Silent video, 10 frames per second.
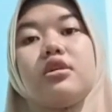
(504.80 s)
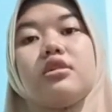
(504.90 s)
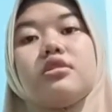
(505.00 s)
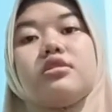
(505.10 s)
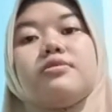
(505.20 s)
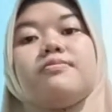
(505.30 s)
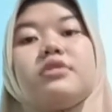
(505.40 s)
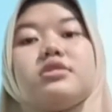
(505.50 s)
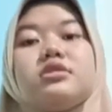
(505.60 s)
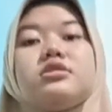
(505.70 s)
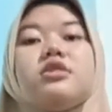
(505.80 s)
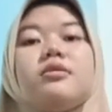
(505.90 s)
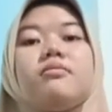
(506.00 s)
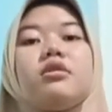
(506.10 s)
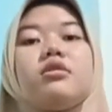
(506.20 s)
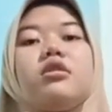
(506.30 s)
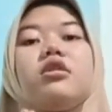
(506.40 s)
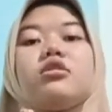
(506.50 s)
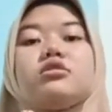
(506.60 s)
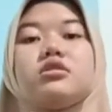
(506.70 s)
a precious gem, but
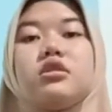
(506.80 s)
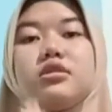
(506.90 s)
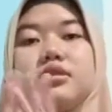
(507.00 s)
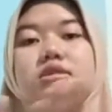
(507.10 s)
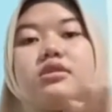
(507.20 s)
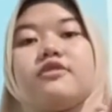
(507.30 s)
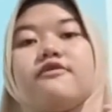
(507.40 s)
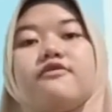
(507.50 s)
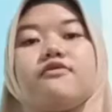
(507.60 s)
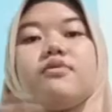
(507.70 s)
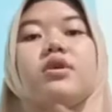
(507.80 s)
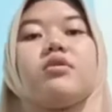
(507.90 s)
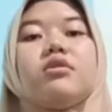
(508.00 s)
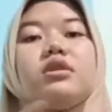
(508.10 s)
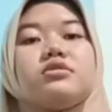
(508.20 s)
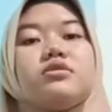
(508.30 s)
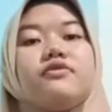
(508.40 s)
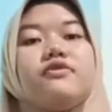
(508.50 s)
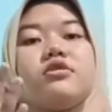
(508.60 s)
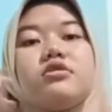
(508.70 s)
large reserves were later
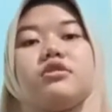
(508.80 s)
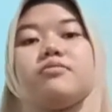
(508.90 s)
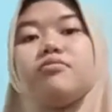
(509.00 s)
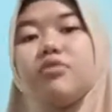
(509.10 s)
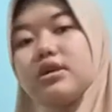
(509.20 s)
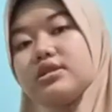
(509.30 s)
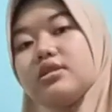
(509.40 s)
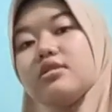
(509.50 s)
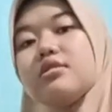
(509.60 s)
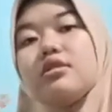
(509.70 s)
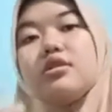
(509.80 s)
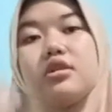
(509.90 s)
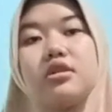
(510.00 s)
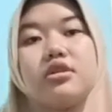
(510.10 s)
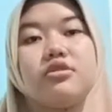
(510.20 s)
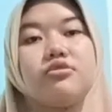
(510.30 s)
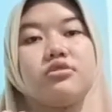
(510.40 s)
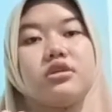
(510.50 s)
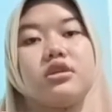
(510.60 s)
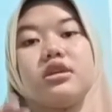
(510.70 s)
found in Brazil,
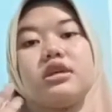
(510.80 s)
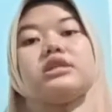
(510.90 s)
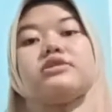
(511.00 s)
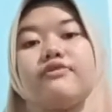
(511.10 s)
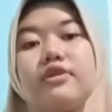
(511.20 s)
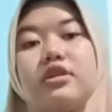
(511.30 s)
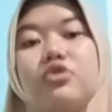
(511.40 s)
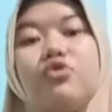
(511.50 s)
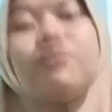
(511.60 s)
reducing its value.